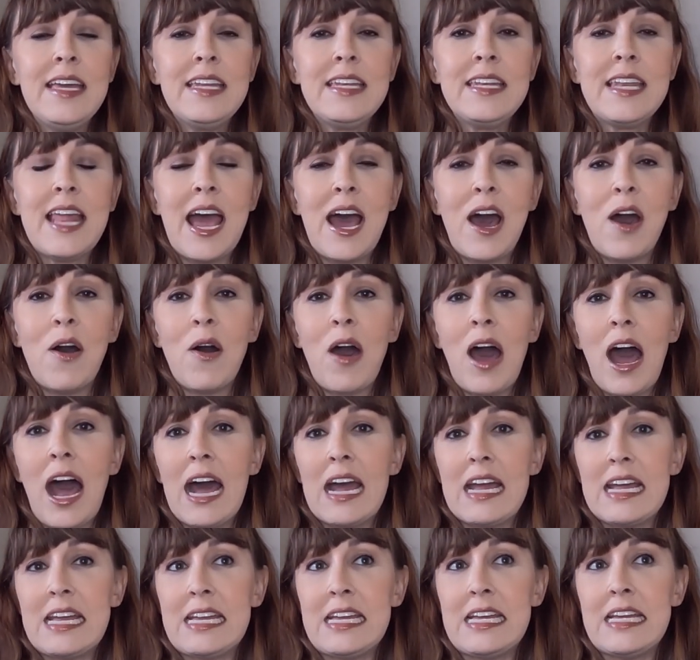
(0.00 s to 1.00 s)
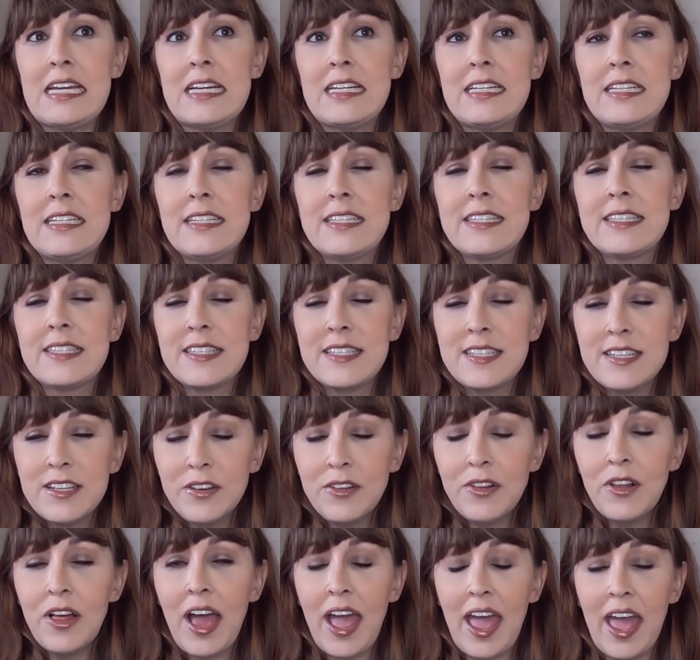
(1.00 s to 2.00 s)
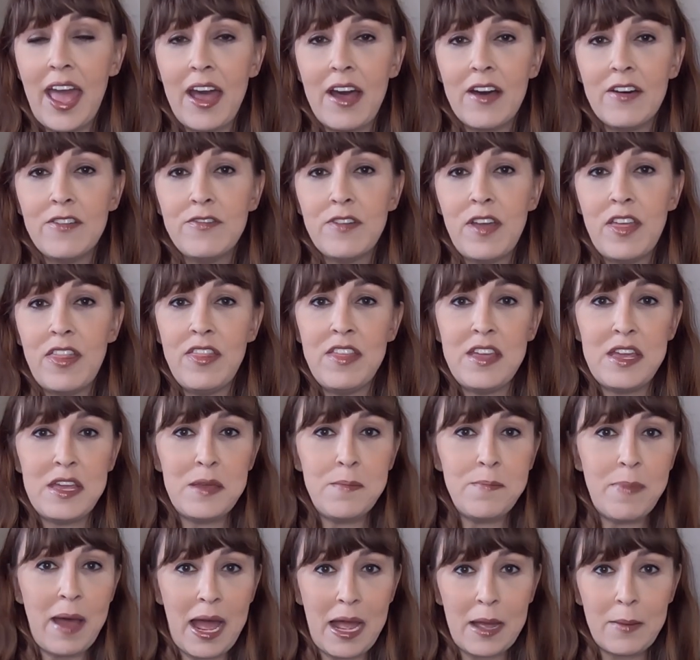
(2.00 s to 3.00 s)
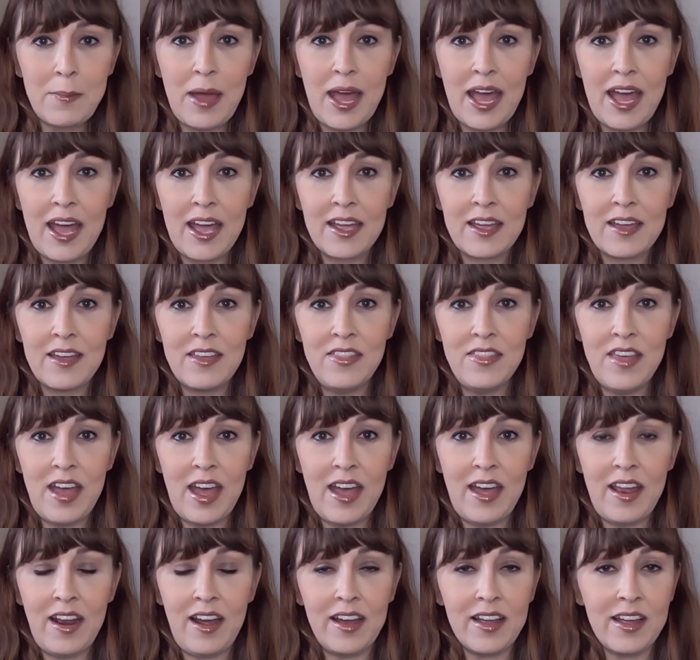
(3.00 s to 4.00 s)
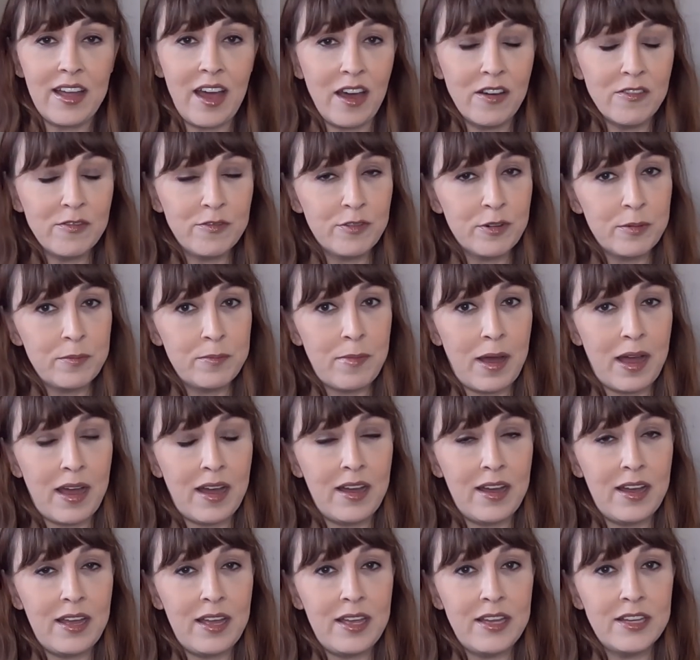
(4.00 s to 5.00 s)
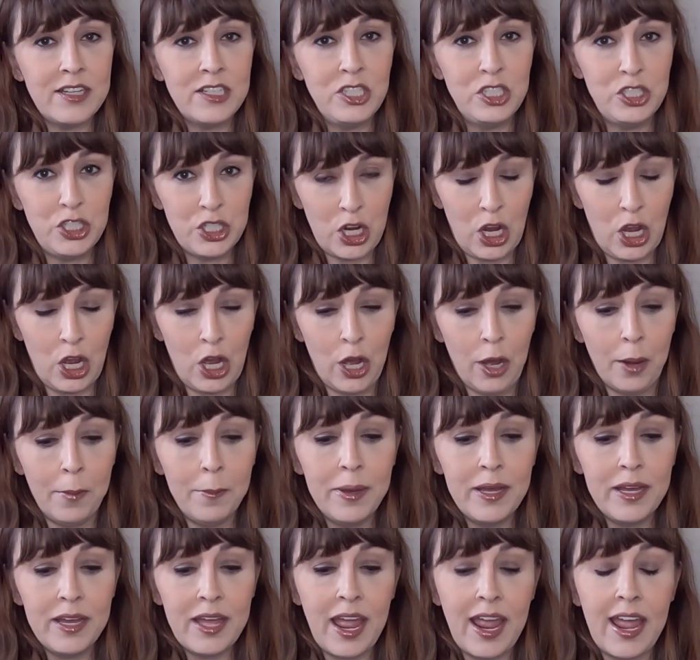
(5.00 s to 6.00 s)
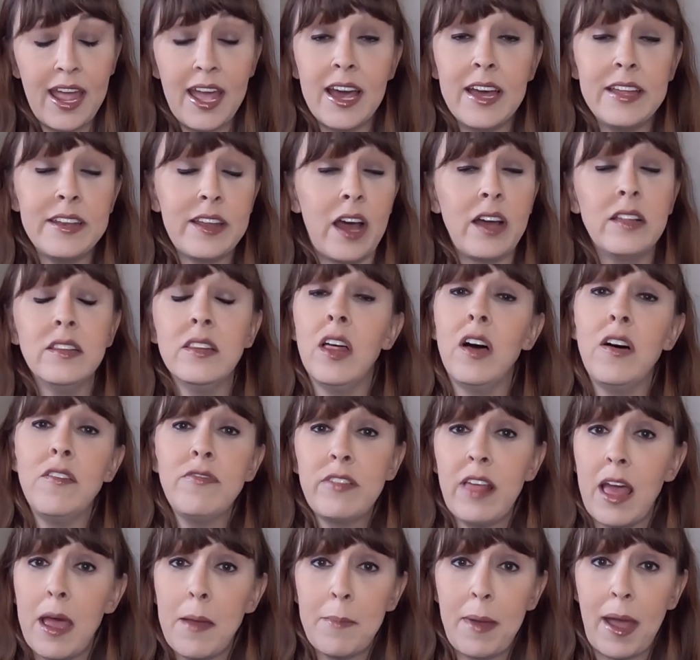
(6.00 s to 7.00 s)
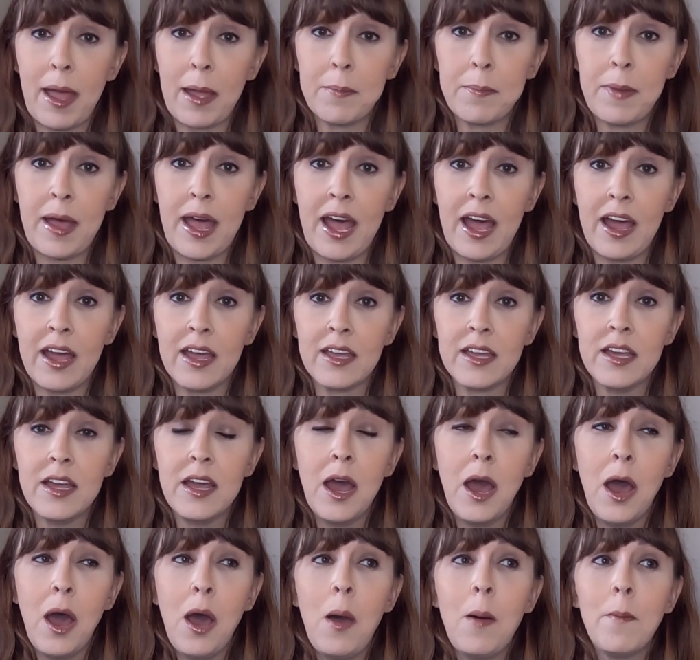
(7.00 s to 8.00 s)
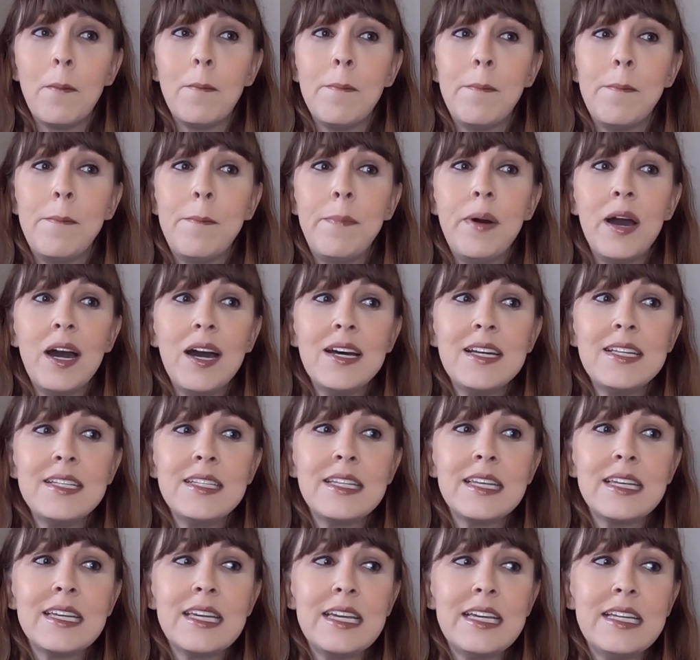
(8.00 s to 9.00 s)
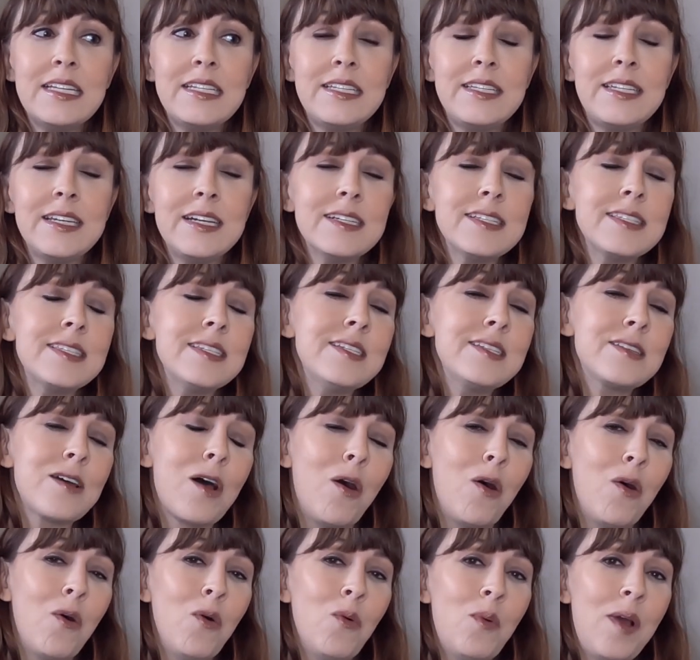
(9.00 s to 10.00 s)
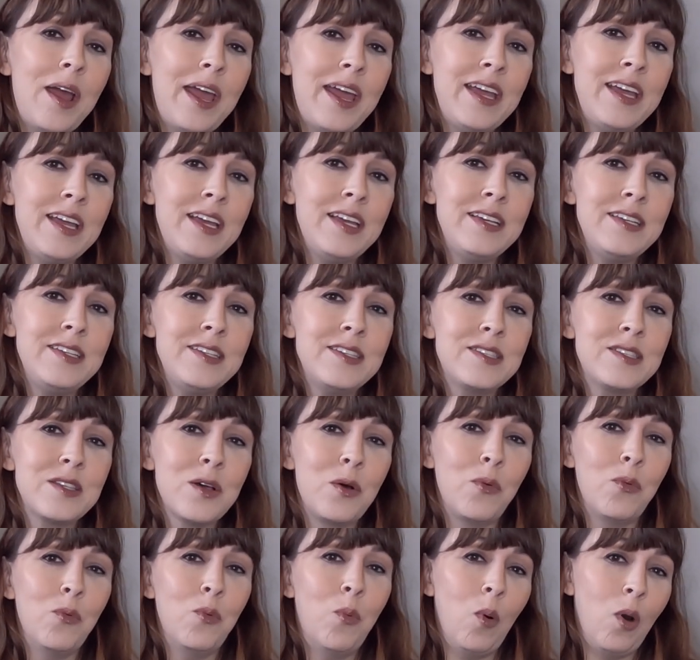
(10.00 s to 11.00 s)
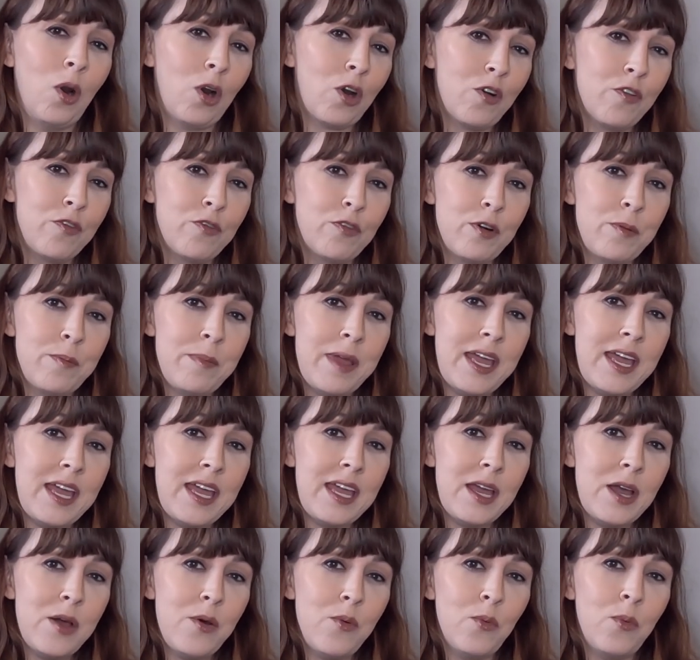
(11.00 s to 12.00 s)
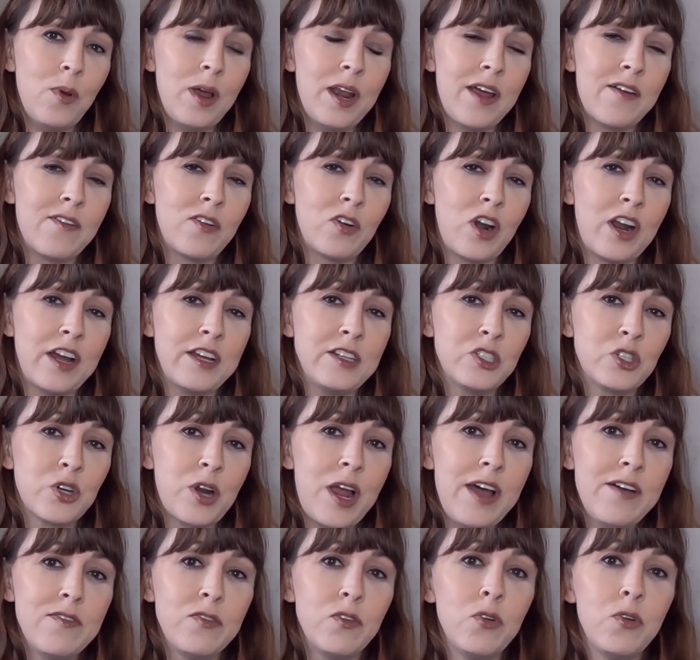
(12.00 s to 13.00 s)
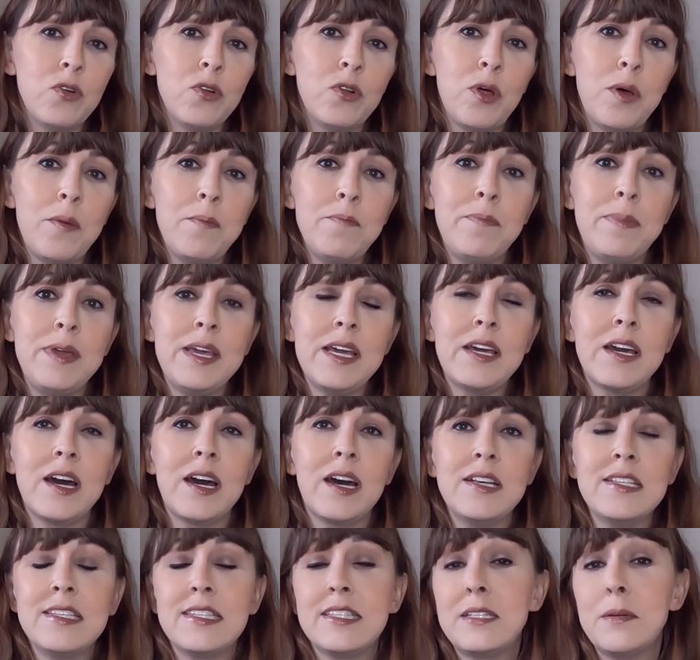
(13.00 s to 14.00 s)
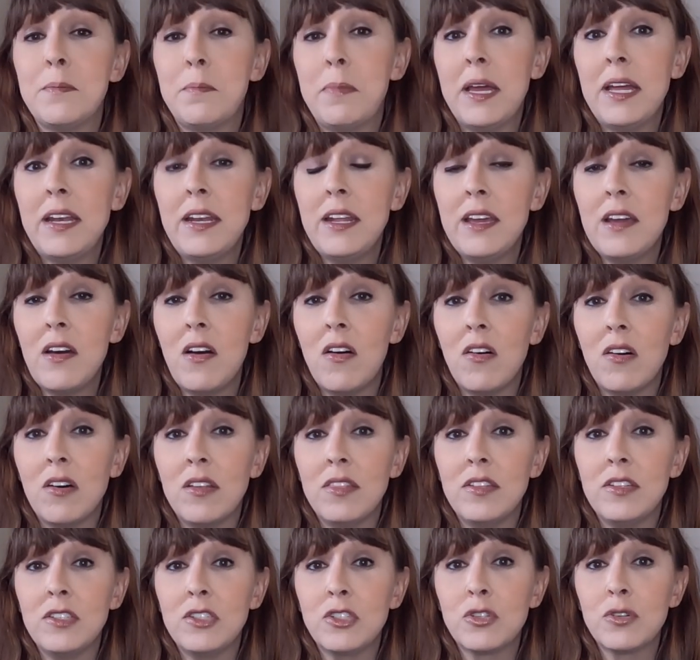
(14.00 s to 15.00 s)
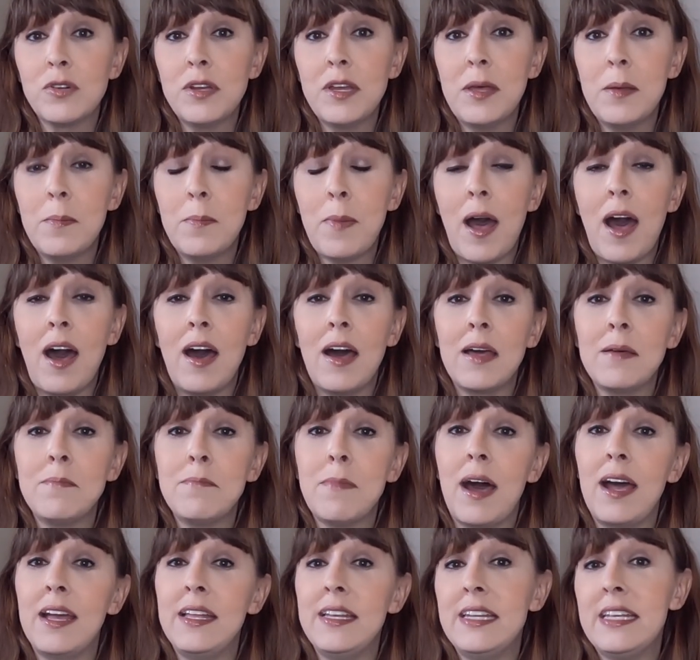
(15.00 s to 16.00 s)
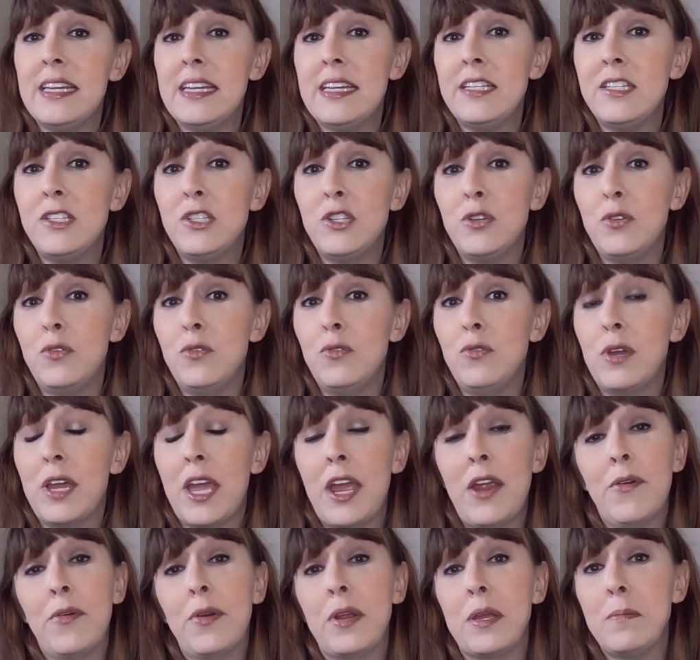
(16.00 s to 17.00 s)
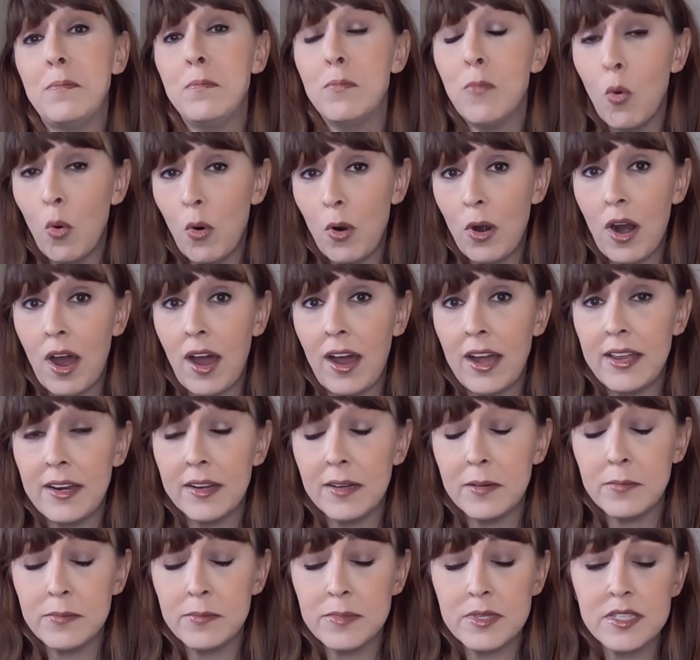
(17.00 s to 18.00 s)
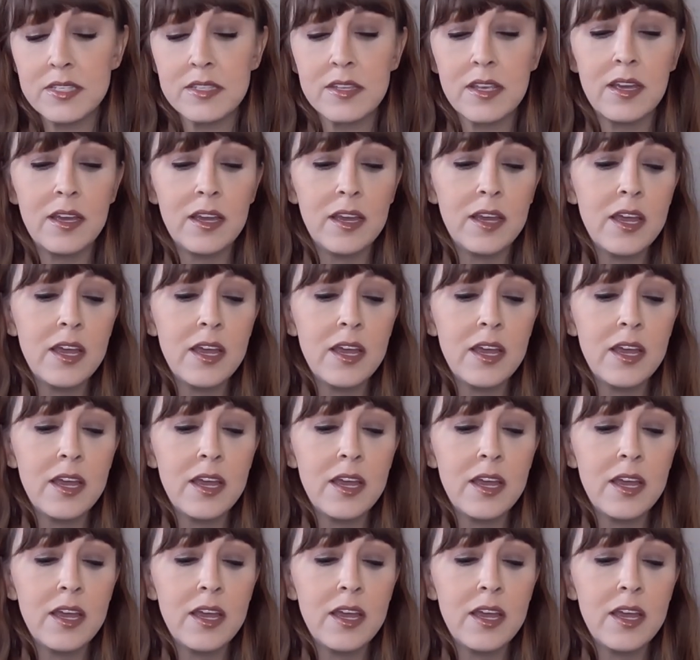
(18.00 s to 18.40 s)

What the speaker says: Now I still have the backpack that I got from my job and I love that backpack, but it doesn't always work for me whenever I travel because depending on the trip, I might need to carry more items.